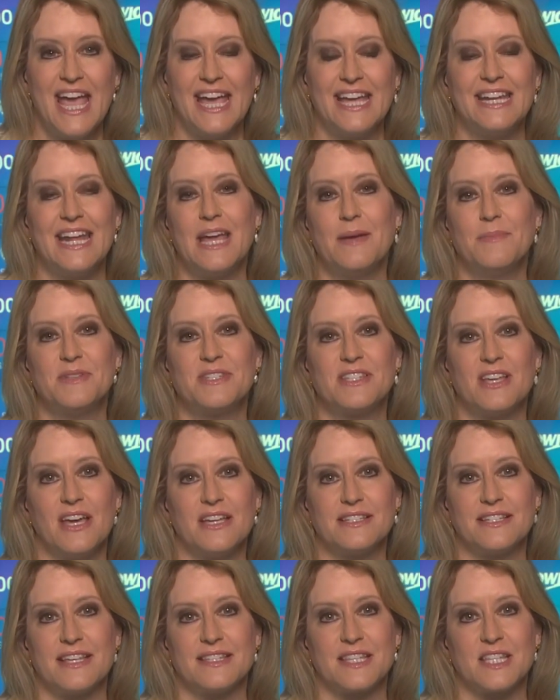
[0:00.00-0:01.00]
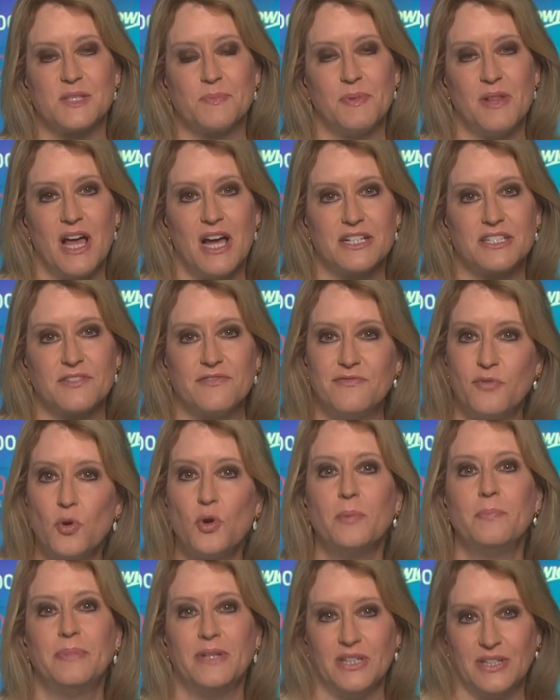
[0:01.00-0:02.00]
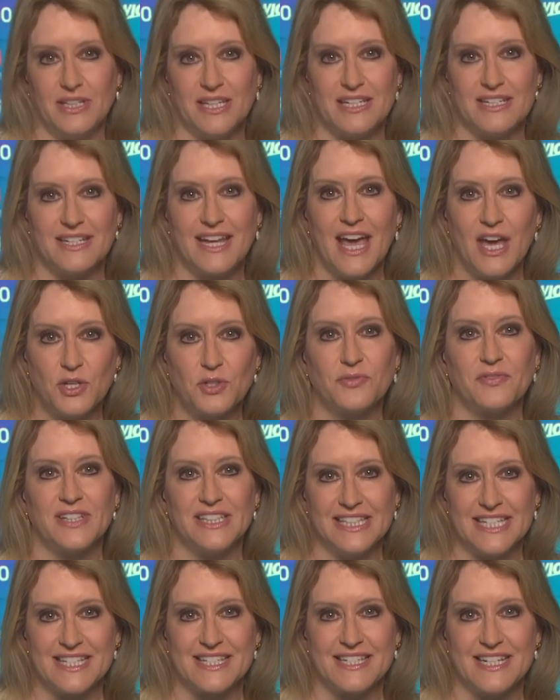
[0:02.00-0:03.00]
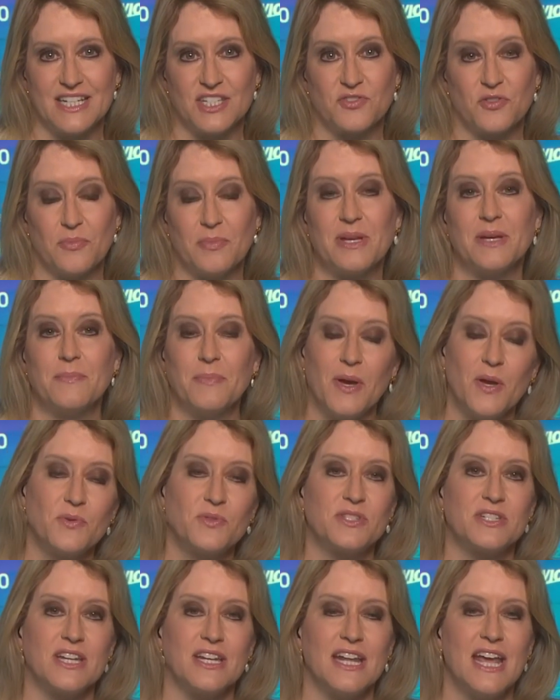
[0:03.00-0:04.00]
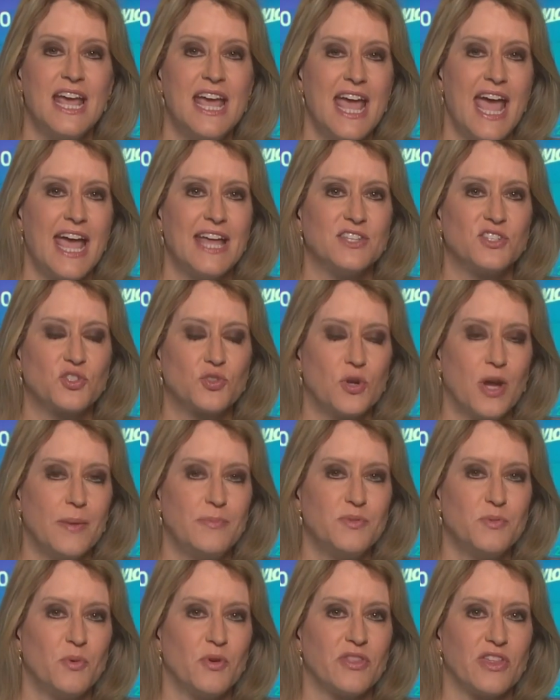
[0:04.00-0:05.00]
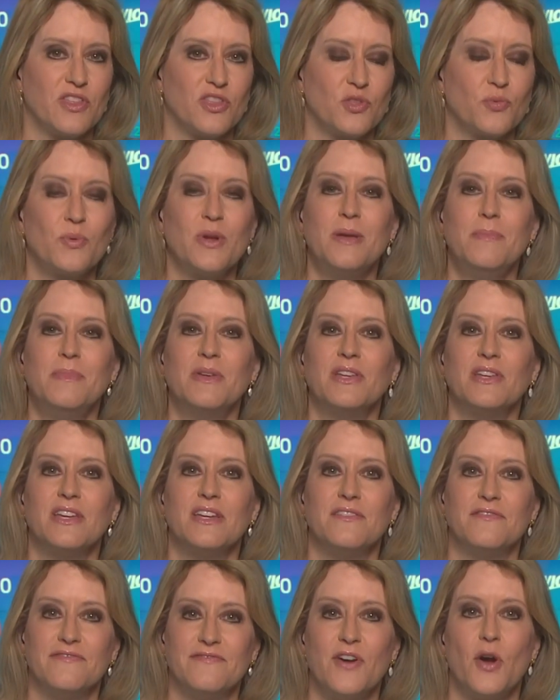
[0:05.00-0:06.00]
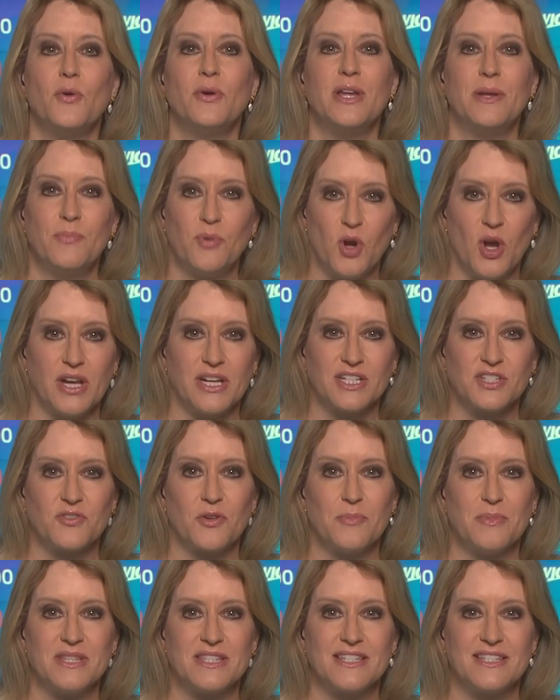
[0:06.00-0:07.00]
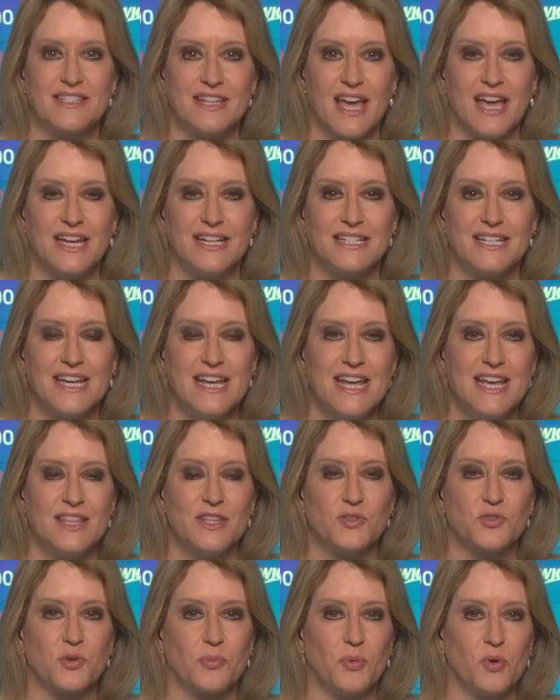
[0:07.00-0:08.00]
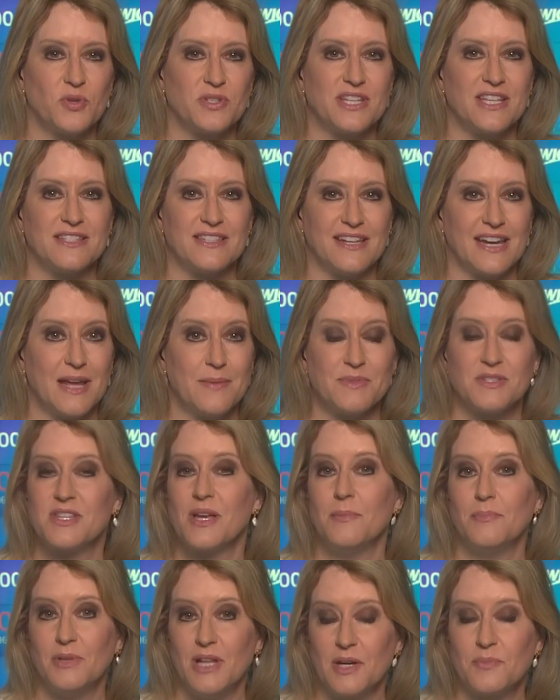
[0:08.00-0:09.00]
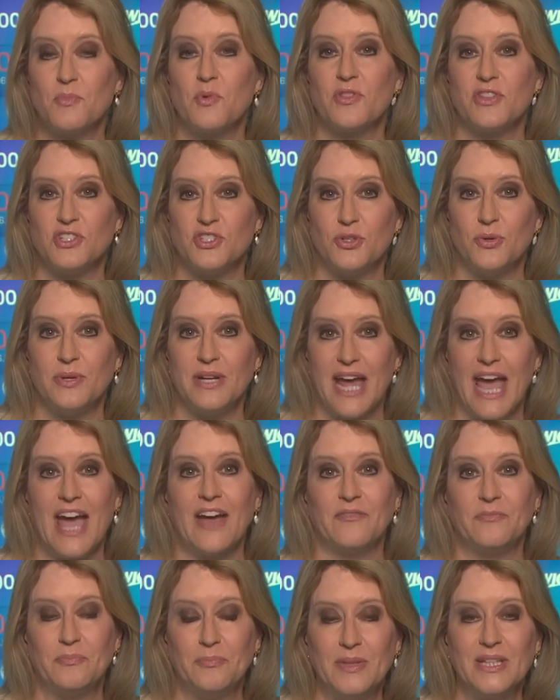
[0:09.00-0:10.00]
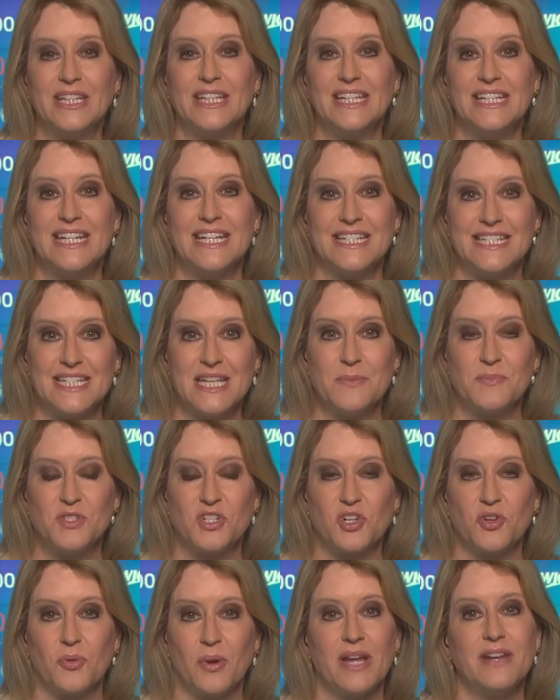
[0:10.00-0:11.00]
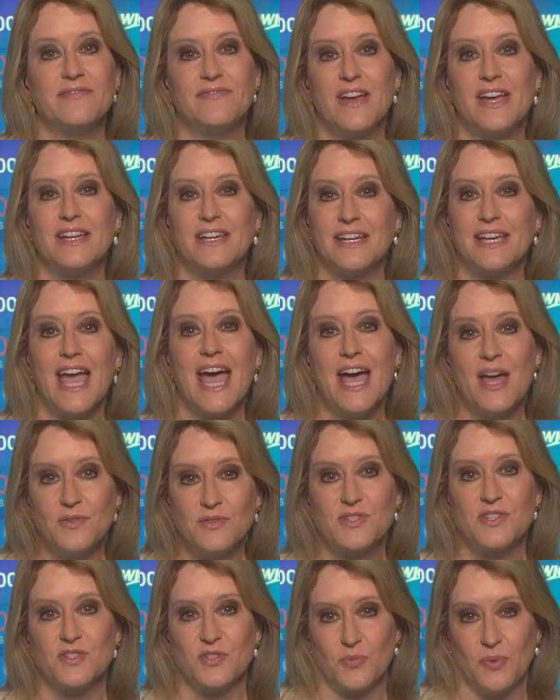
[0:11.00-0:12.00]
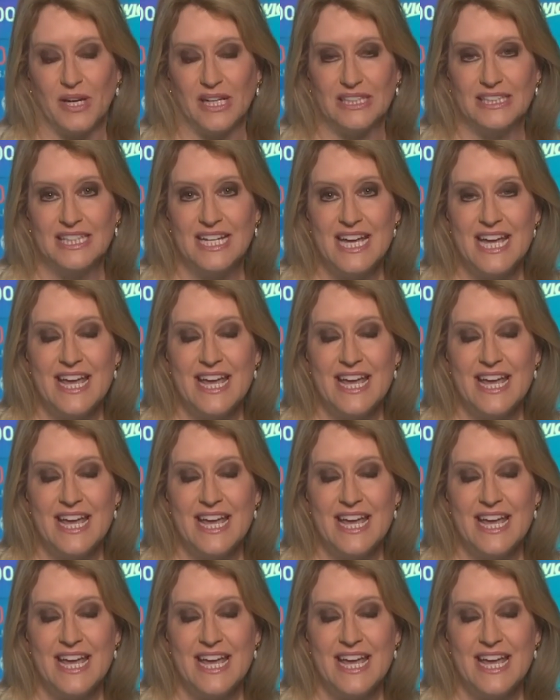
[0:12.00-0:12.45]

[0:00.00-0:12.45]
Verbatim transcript: And Amazon Amazon says it's blocked 4 billion counterfeit listings from being posted and scrubbed more than 3 million phony products from its site. This report says that Amazon blocked more than 2.5 million attempts to create fake accounts as well.